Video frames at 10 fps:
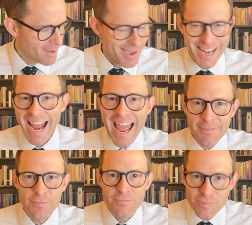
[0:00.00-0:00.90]
And I
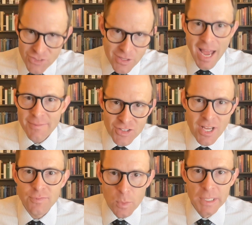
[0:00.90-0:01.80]
have
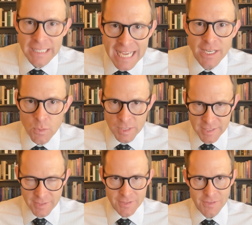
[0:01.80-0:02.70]
several related
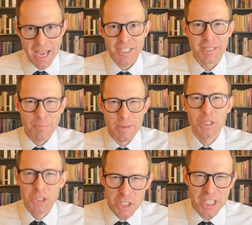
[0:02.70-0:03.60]
reasons. They actually
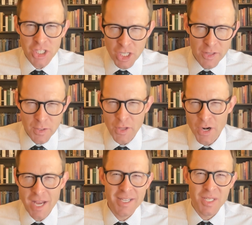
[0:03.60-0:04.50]
build on each other. They're
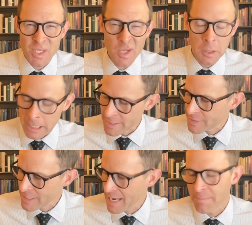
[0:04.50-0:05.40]
not necessarily the
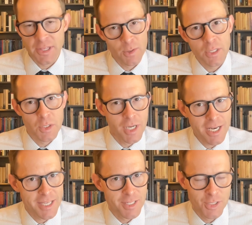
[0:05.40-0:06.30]
same, but they're also not
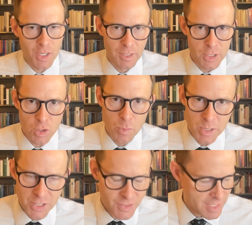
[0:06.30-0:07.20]
necessarily super
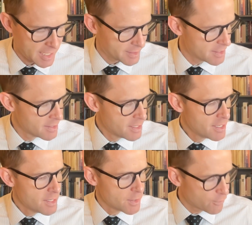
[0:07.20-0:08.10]
distinct.
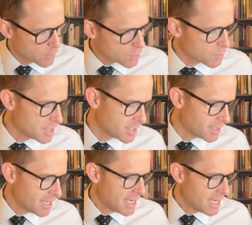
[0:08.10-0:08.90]
The first reason